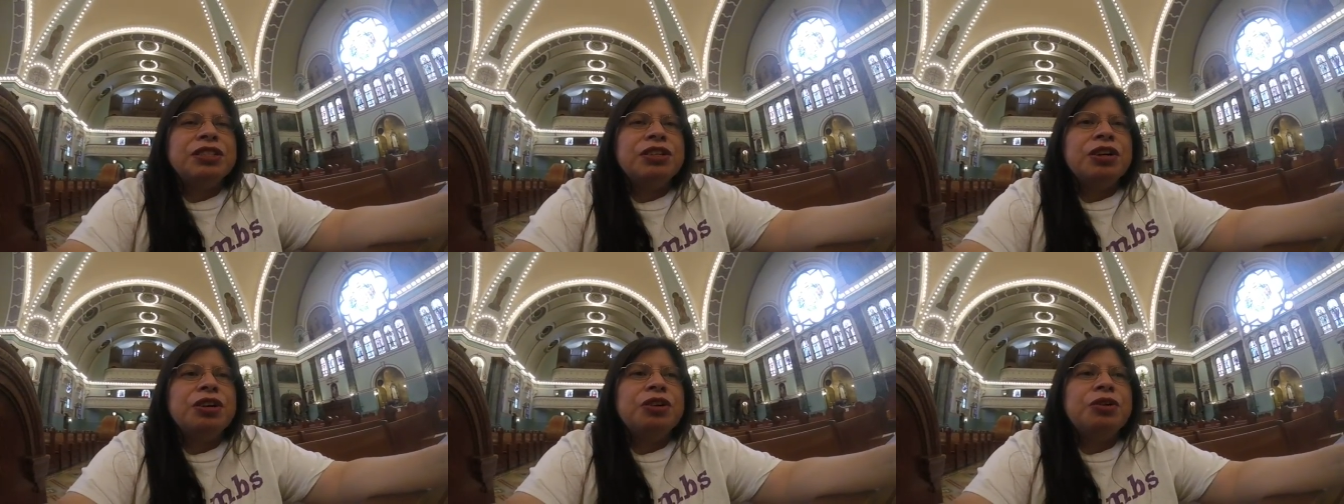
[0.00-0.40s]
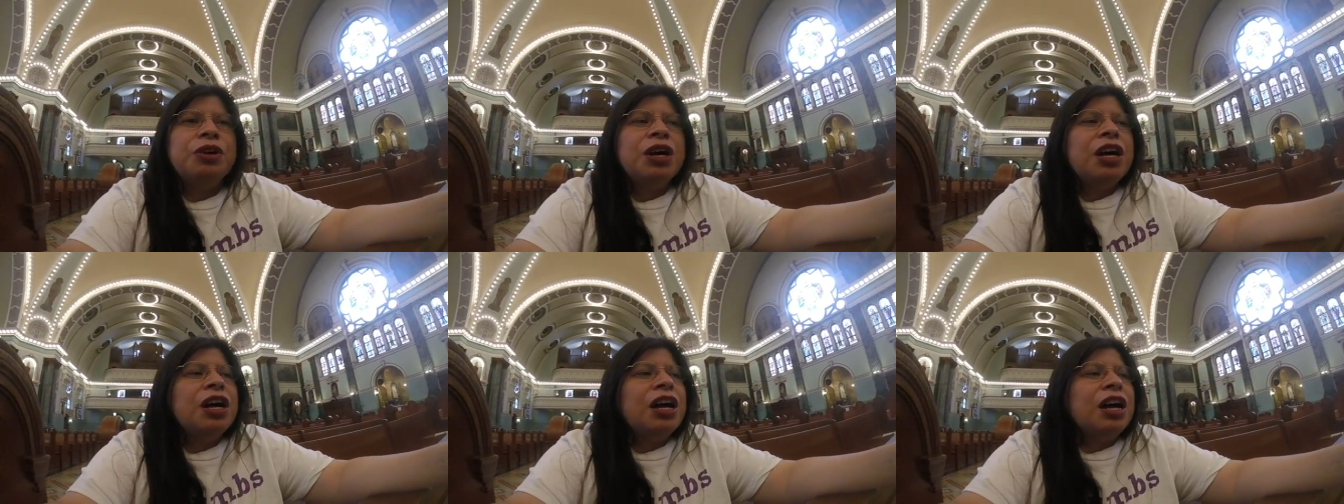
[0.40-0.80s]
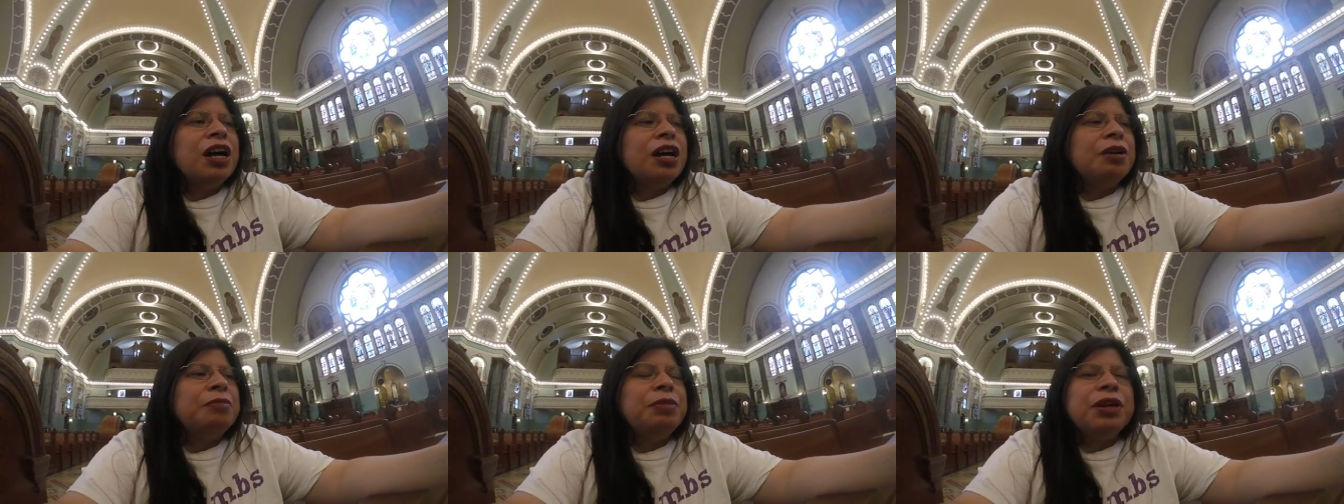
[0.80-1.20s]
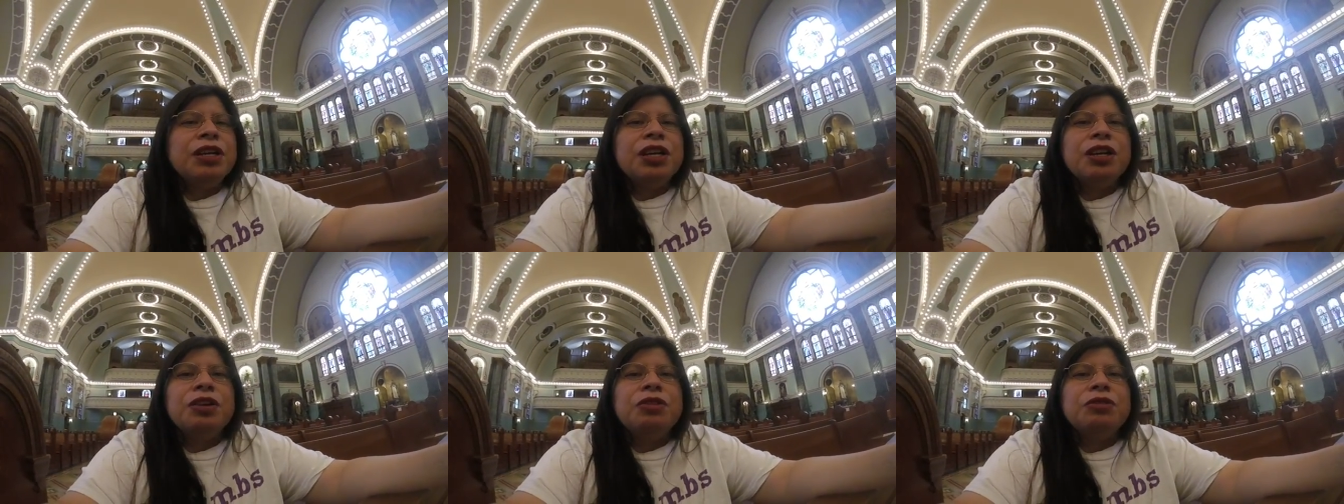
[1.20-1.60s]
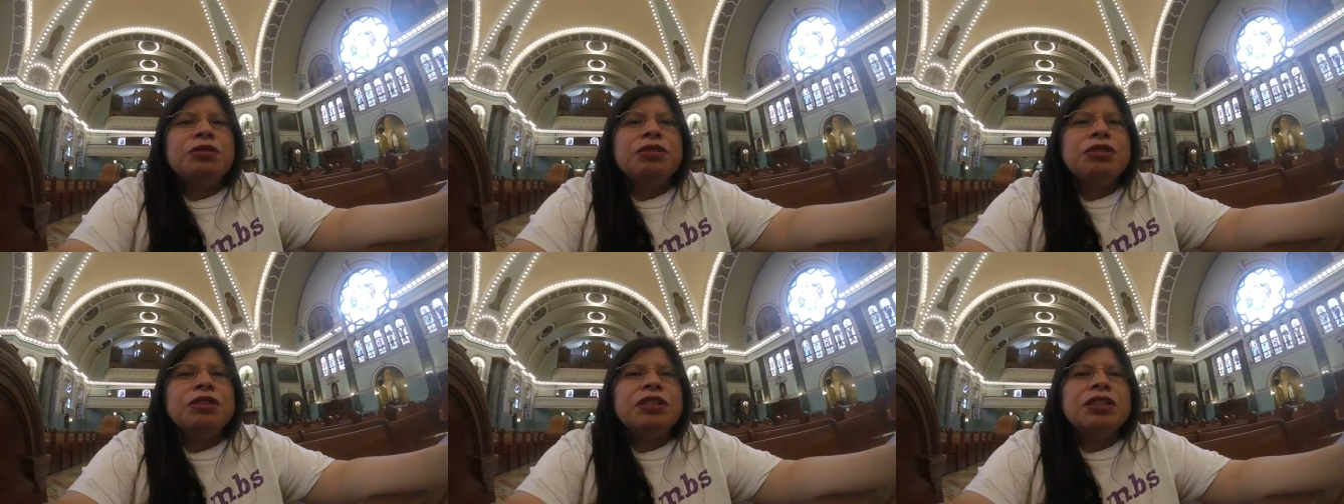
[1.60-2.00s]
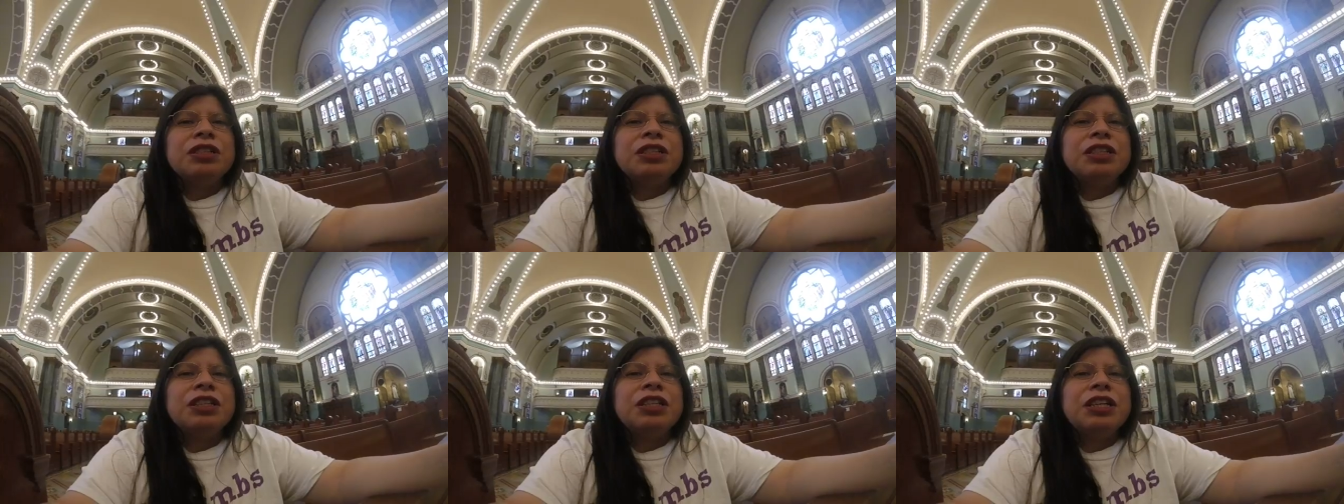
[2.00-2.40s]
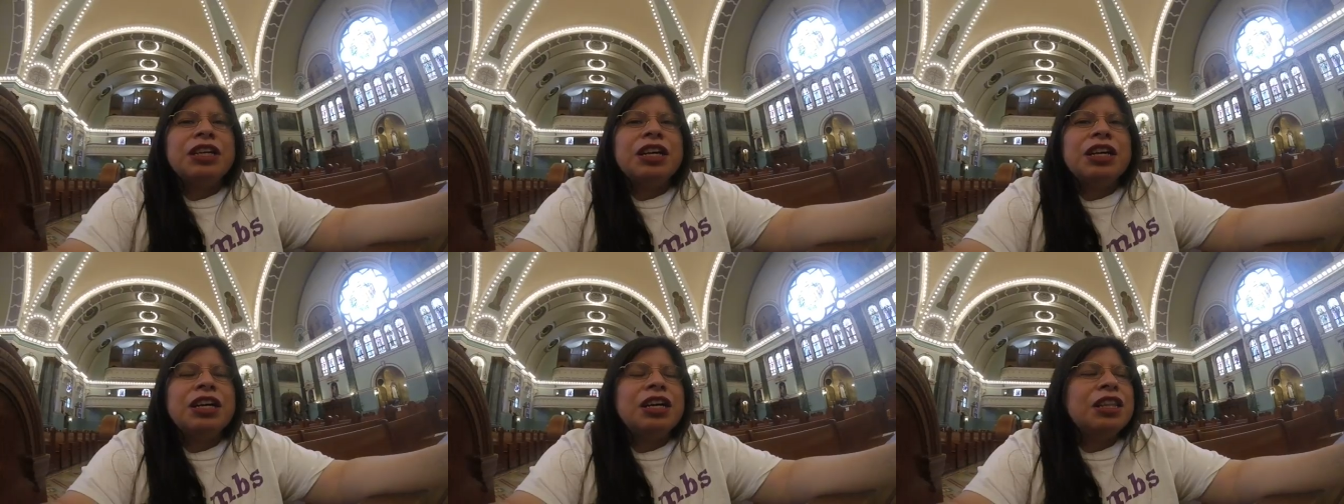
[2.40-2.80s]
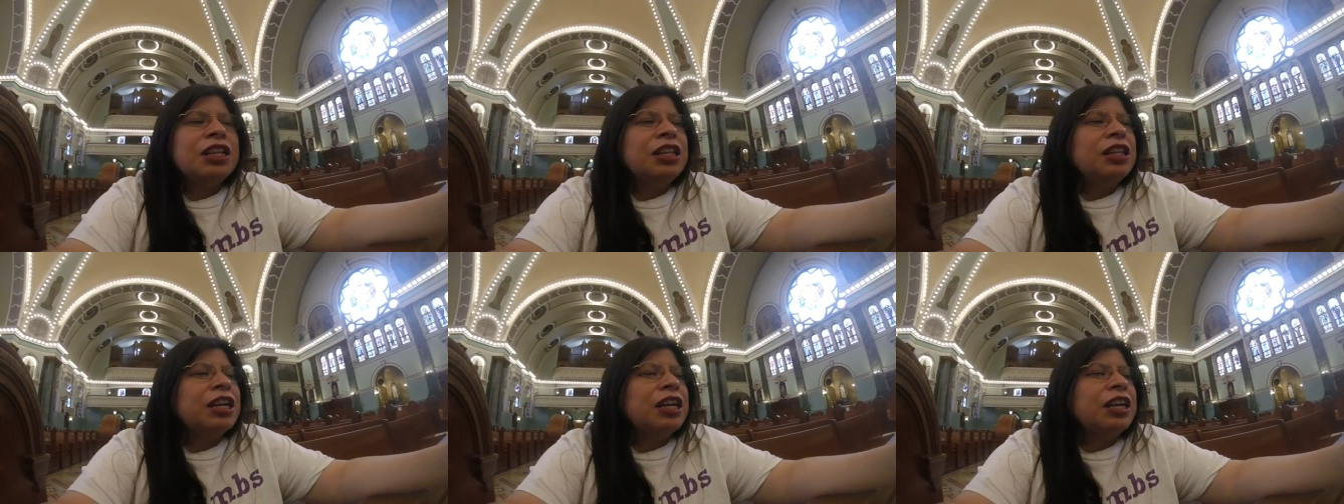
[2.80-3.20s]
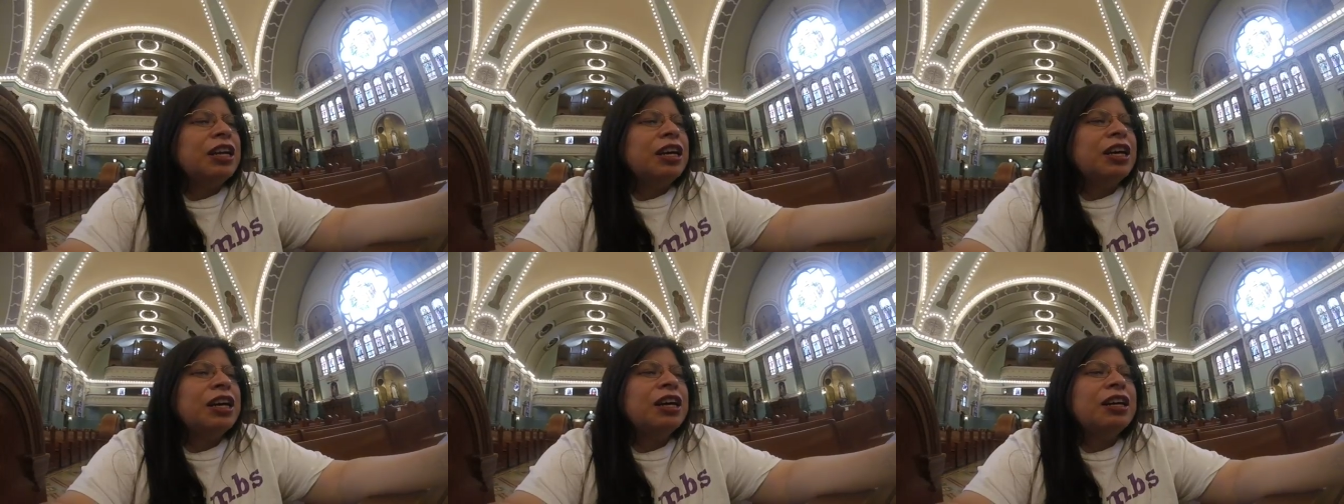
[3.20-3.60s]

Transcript: So, uh, you know, click the link